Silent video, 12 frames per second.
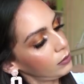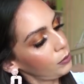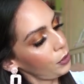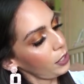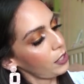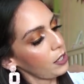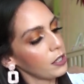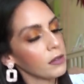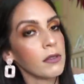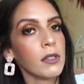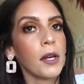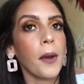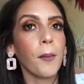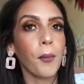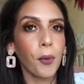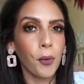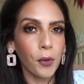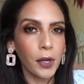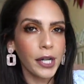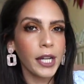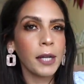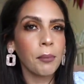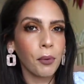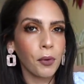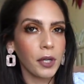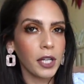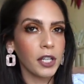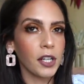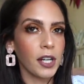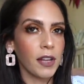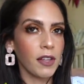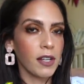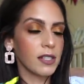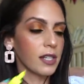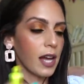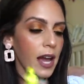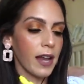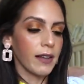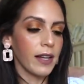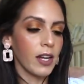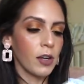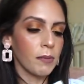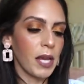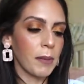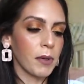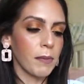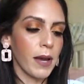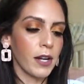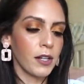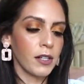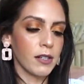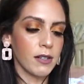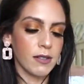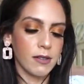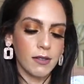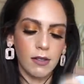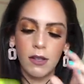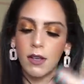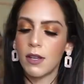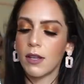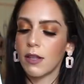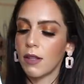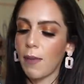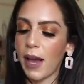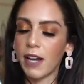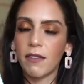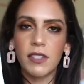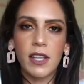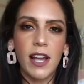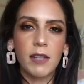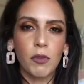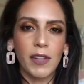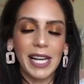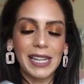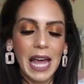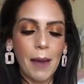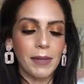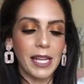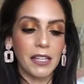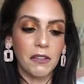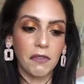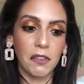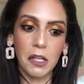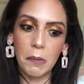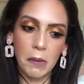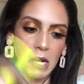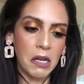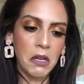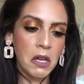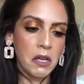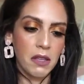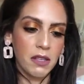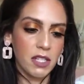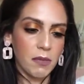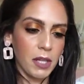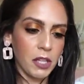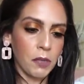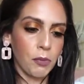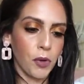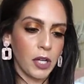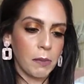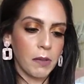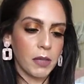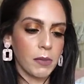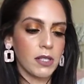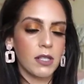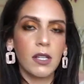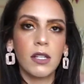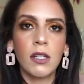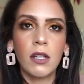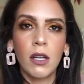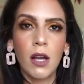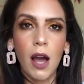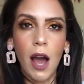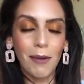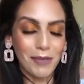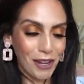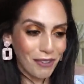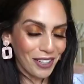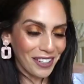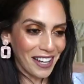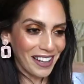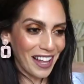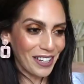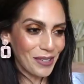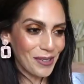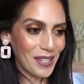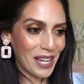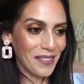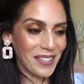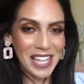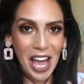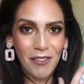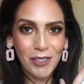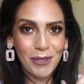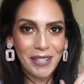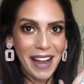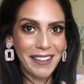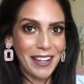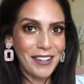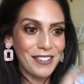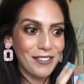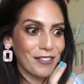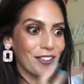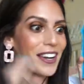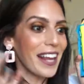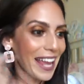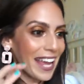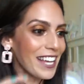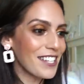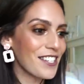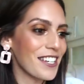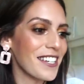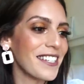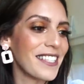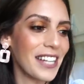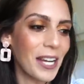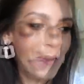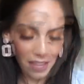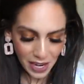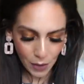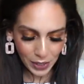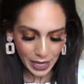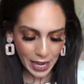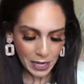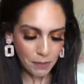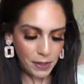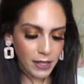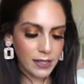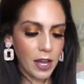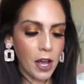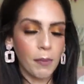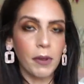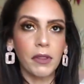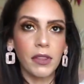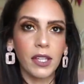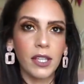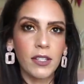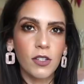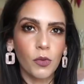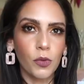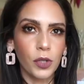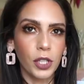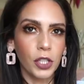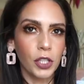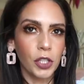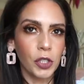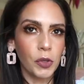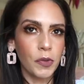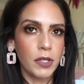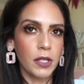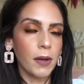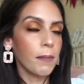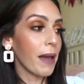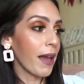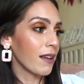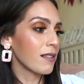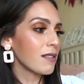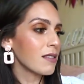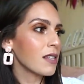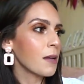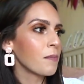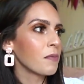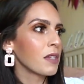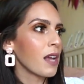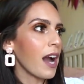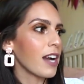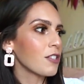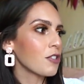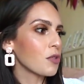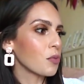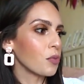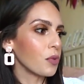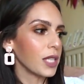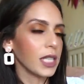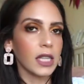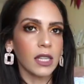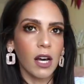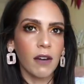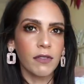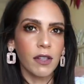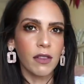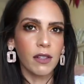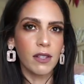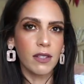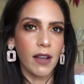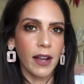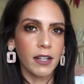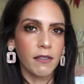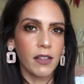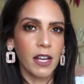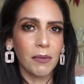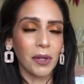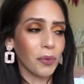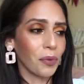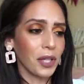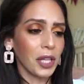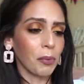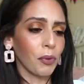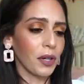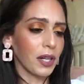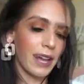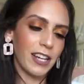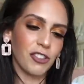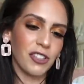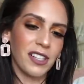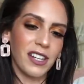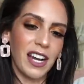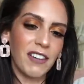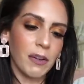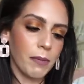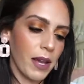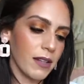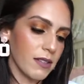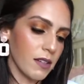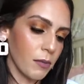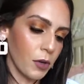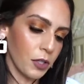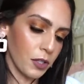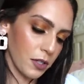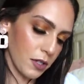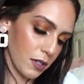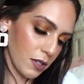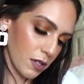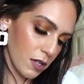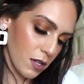Pretty good pretty, pretty good. I think it's gonna highlight on paper better because on the back of this it has more like a laminated feel, but they seem like they're pretty pigmented. I'm definitely gonna get a lot of use out of this. I haven't used highlighters for ages. Then I went ahead and picked up these really cute pens. I just really loved the design of them. They're really pretty. Actually, they're not even pens, they're markers.